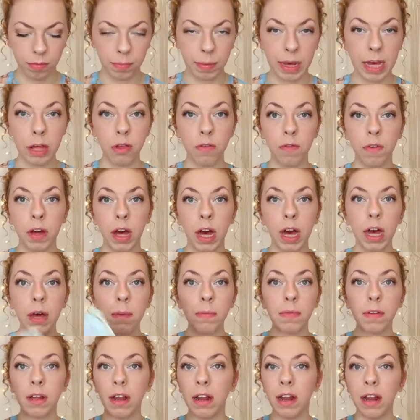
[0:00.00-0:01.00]
Page of
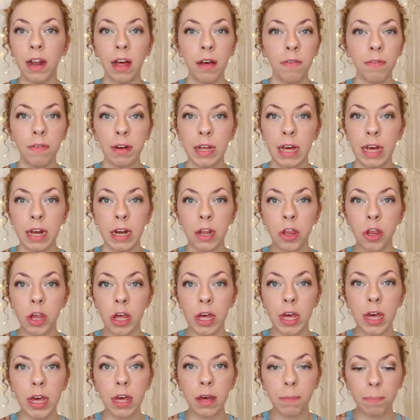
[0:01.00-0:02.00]
Cups, lovely
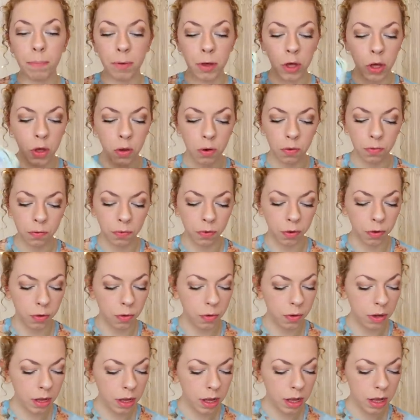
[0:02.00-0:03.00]
energy,
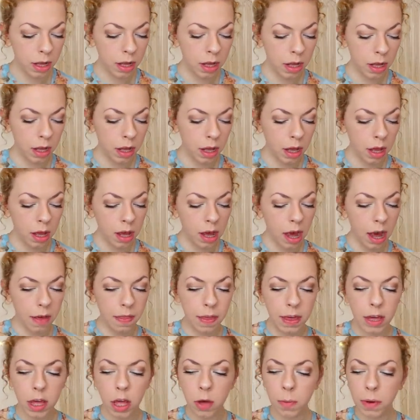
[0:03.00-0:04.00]
beautiful. I
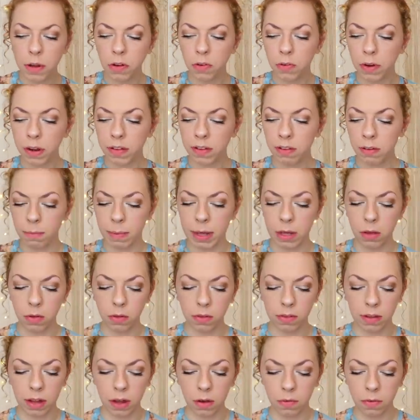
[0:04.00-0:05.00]
think you underestimate
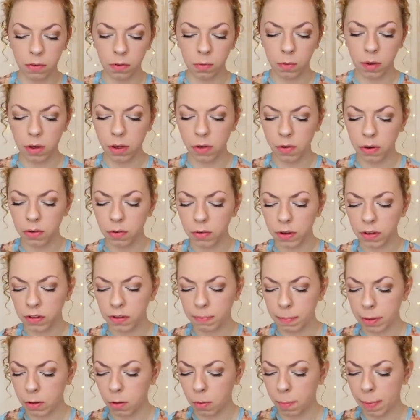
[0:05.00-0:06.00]
yourself as well. You
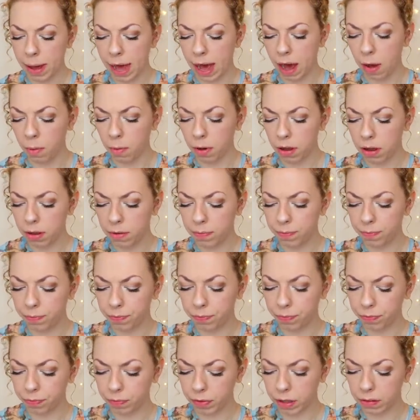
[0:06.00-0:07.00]
underestimate your power.
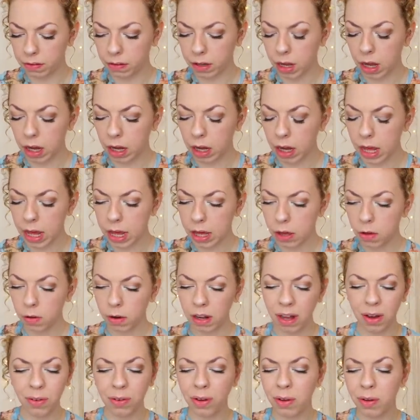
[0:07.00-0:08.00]
It's kind of like
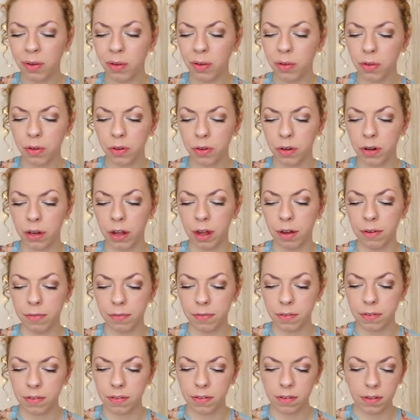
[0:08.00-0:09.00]
you're like, oh no, I'm not good
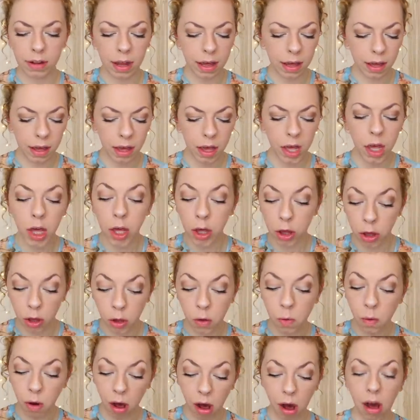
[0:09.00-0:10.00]
enough. It's just like
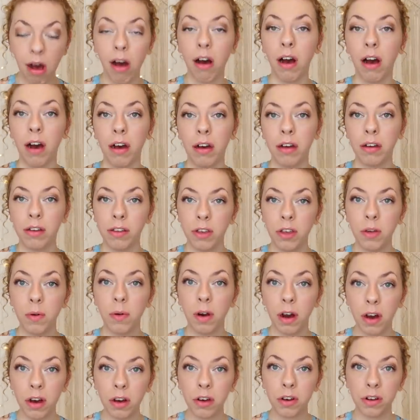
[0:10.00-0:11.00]
you are.
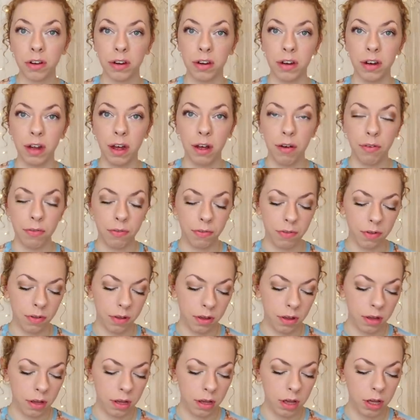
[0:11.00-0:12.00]
You are good enough.
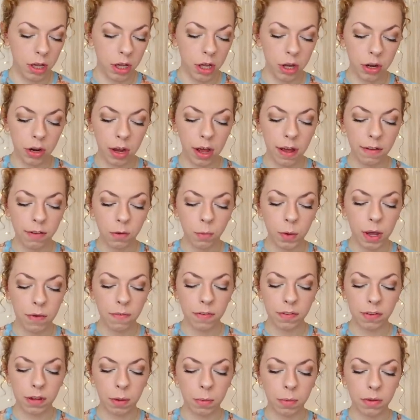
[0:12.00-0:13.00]
You don't have to
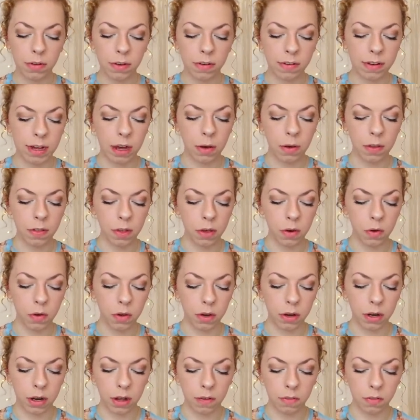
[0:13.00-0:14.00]
wait for someone to tell you that you're
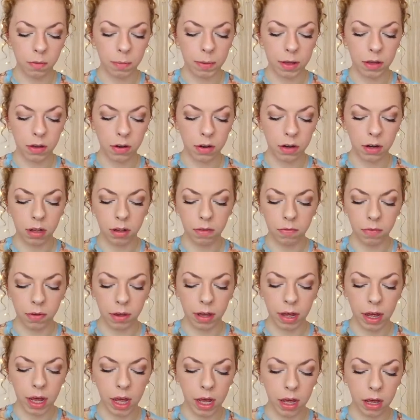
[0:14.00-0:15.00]
good enough to be good enough,
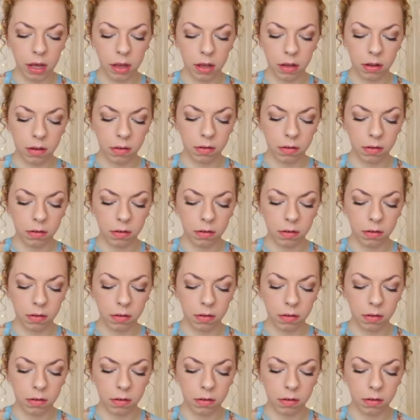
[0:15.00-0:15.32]
okay?